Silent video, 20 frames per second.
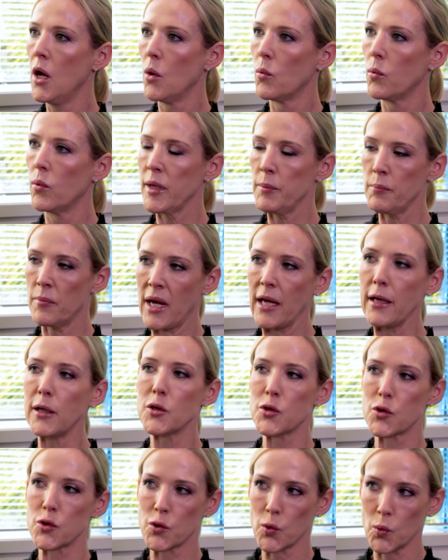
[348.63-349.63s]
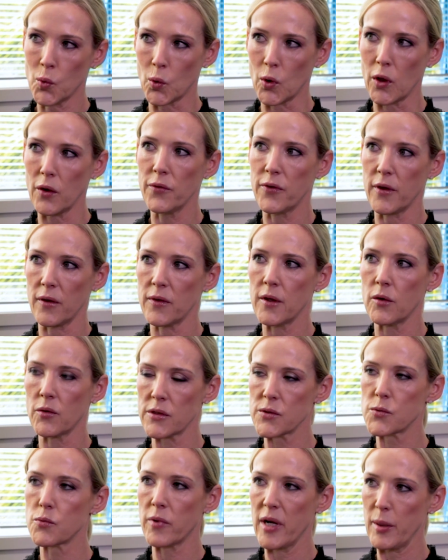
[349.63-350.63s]
we make sure that there
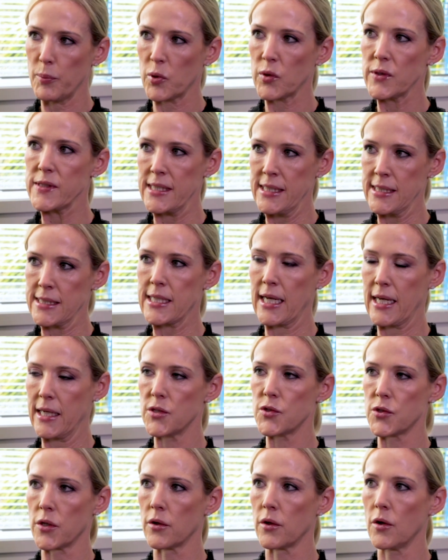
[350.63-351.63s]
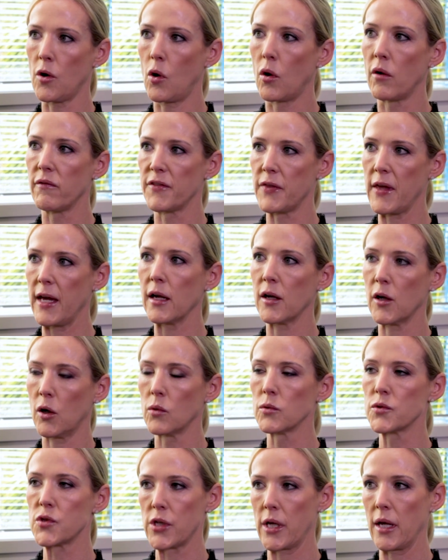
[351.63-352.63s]
is representation of that
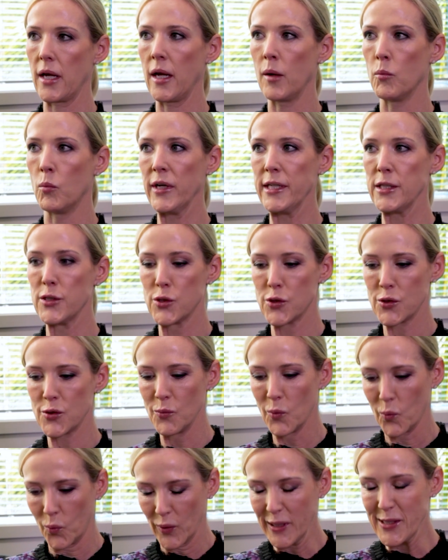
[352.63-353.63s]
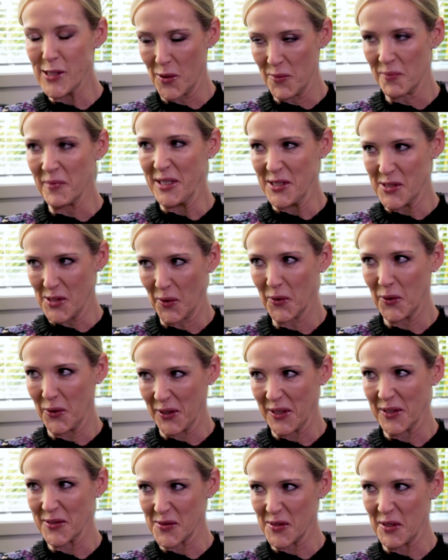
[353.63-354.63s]
culture, and we don't mean
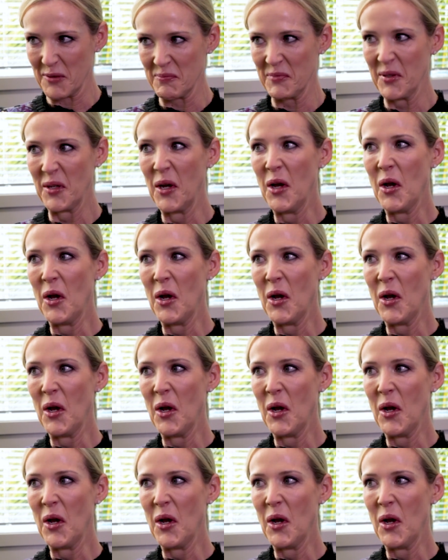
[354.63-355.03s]
tokenism,